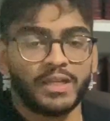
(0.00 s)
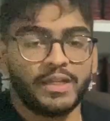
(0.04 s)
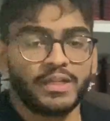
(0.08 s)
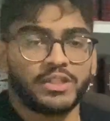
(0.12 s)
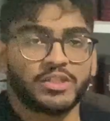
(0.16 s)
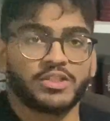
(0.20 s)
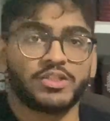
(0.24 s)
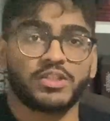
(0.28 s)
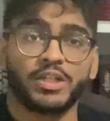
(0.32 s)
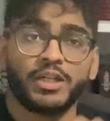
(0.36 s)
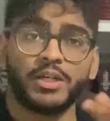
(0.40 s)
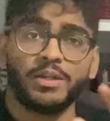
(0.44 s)

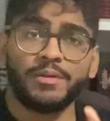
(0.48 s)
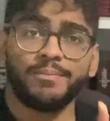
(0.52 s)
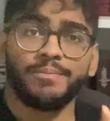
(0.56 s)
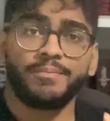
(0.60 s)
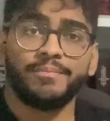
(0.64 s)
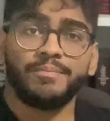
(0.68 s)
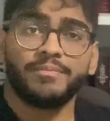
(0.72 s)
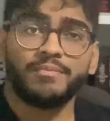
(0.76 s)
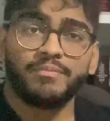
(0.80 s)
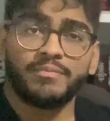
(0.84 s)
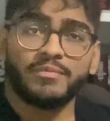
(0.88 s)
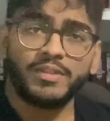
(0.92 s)
So
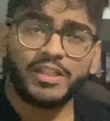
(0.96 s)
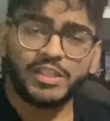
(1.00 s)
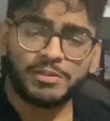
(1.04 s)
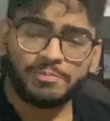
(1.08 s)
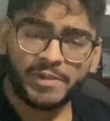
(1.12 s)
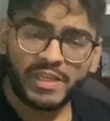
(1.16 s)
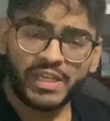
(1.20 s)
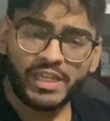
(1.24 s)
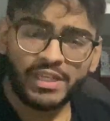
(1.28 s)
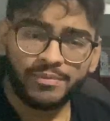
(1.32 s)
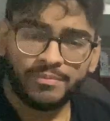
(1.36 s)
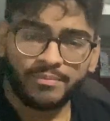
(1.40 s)
let's
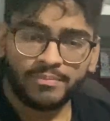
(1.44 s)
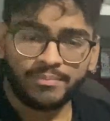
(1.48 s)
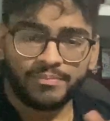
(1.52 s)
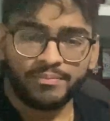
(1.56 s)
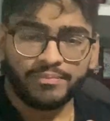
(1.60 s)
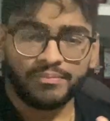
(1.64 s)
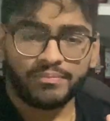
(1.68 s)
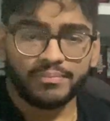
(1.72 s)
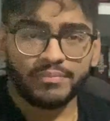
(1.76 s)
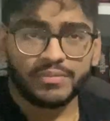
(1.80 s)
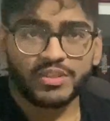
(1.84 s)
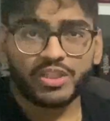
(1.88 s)
begin.
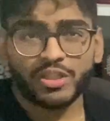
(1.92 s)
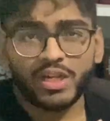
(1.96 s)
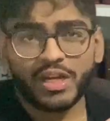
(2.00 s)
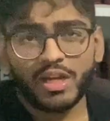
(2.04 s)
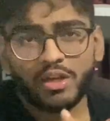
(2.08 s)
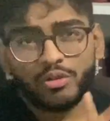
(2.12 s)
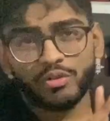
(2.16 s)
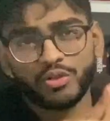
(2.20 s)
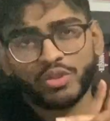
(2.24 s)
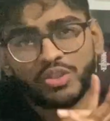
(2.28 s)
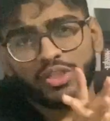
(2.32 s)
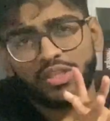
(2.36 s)
So
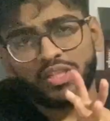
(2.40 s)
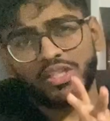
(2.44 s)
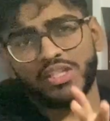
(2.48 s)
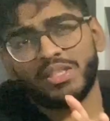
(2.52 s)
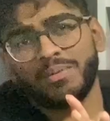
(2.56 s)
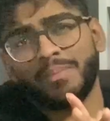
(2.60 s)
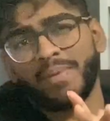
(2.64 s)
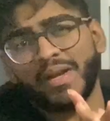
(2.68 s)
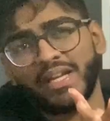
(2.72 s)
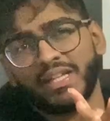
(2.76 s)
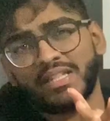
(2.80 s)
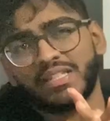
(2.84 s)
now,
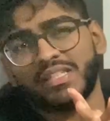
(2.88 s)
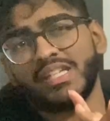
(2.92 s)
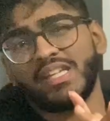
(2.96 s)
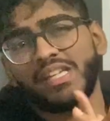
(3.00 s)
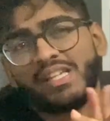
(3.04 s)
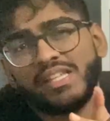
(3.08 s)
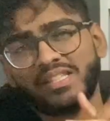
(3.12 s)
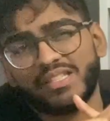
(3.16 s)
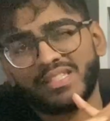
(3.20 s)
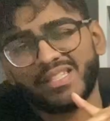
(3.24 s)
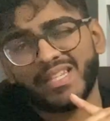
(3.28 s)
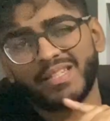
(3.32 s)
systematic
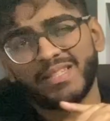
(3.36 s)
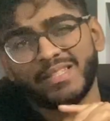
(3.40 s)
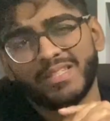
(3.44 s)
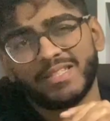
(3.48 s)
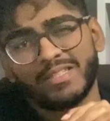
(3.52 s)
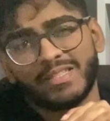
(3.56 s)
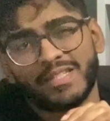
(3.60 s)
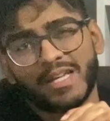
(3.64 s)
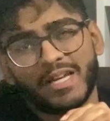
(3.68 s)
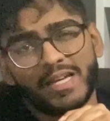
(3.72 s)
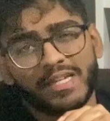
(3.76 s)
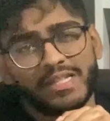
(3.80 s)

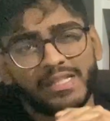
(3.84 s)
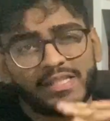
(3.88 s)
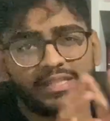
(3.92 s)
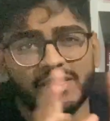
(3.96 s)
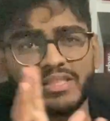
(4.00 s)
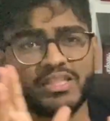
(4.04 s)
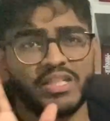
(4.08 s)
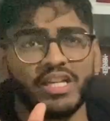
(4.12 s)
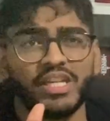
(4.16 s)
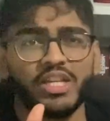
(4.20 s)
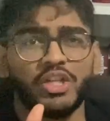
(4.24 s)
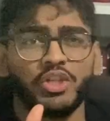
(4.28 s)

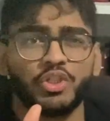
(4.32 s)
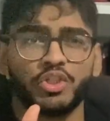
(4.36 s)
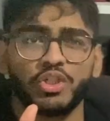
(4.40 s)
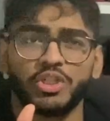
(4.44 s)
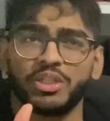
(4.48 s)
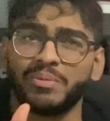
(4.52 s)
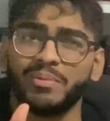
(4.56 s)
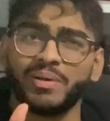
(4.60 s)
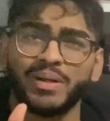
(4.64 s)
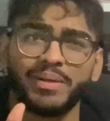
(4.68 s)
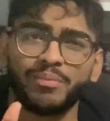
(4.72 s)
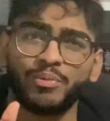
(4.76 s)
desensitization.
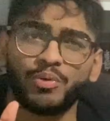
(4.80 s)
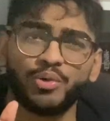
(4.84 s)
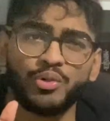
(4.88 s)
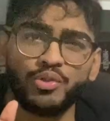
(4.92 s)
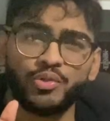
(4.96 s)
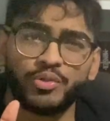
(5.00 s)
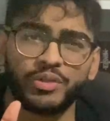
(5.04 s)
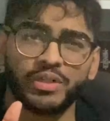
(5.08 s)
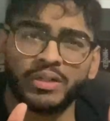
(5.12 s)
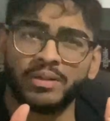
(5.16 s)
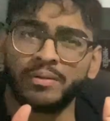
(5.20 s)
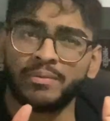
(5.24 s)
You might be
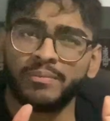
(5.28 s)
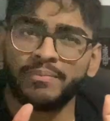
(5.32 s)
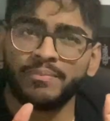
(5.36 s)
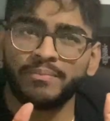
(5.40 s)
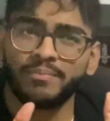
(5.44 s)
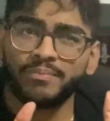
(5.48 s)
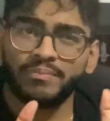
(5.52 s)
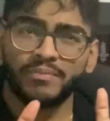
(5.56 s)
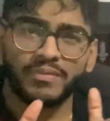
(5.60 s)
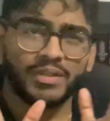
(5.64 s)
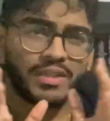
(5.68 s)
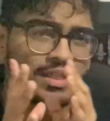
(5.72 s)
wondering,
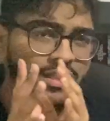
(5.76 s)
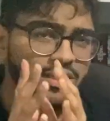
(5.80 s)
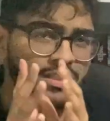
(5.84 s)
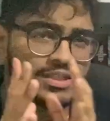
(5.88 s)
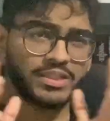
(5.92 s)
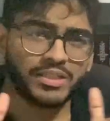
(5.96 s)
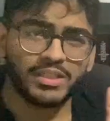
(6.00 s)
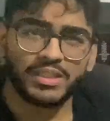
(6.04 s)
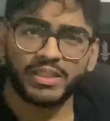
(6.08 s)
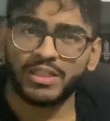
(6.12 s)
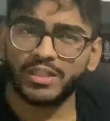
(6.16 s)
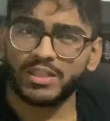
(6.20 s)
that's
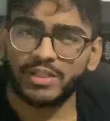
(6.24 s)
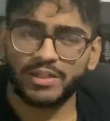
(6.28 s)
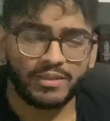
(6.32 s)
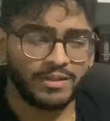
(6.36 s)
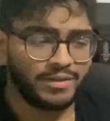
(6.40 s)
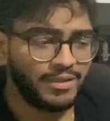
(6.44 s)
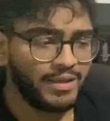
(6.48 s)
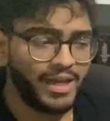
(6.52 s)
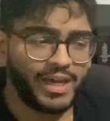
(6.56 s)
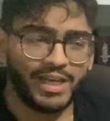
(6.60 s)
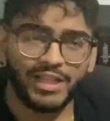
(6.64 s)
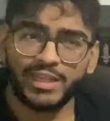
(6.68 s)
a
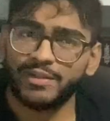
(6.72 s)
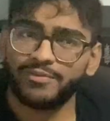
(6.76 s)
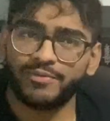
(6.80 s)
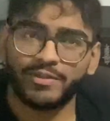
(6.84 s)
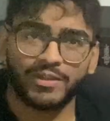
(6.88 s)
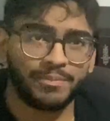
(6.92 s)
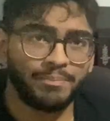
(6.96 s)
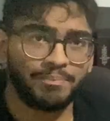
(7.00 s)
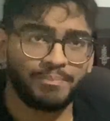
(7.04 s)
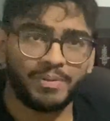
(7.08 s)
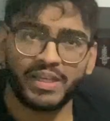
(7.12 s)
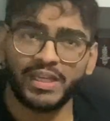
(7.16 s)
hell of
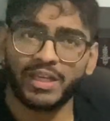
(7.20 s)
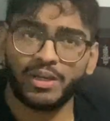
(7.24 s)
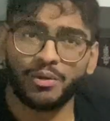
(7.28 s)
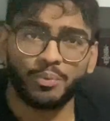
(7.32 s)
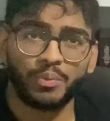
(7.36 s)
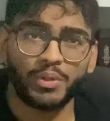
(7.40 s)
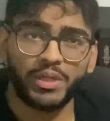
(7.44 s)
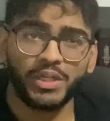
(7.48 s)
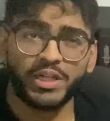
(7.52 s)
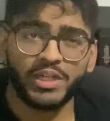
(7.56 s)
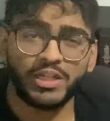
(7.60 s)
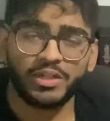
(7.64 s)
a big
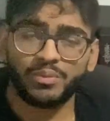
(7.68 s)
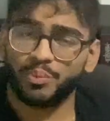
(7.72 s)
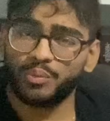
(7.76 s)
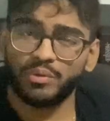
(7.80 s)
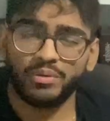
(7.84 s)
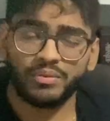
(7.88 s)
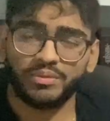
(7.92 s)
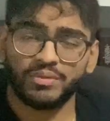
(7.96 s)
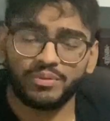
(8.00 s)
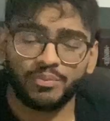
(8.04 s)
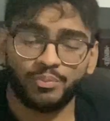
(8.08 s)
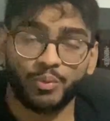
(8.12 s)
word.
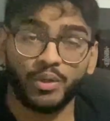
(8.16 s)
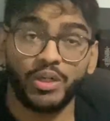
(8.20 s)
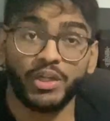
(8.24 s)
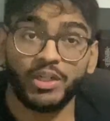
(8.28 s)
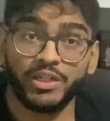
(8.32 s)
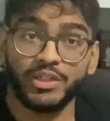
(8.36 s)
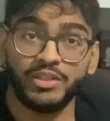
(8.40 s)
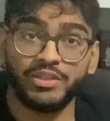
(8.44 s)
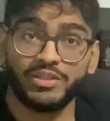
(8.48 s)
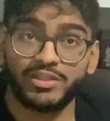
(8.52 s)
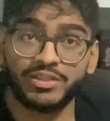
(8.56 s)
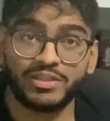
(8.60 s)

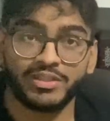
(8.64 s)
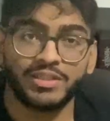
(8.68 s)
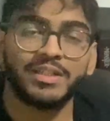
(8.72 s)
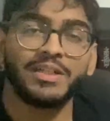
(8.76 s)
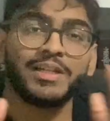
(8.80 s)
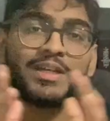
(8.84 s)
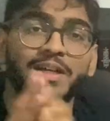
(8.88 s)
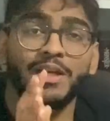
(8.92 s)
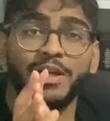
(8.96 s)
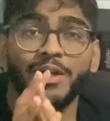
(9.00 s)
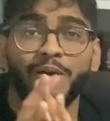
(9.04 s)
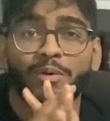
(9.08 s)
Words?
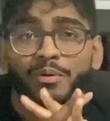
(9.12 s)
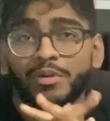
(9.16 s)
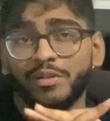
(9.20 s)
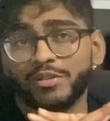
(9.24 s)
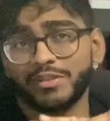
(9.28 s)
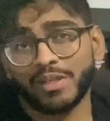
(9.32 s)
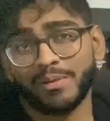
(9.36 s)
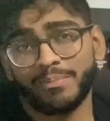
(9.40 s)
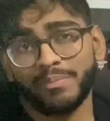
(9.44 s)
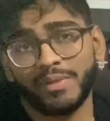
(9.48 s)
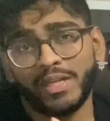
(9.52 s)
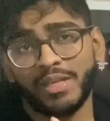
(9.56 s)
What does
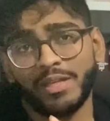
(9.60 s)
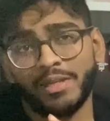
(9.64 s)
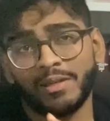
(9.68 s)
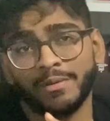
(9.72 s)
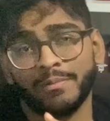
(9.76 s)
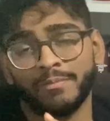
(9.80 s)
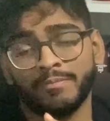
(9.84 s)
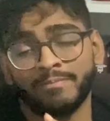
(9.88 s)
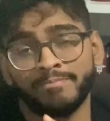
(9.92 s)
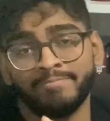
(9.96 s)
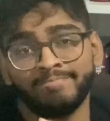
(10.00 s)
that mean?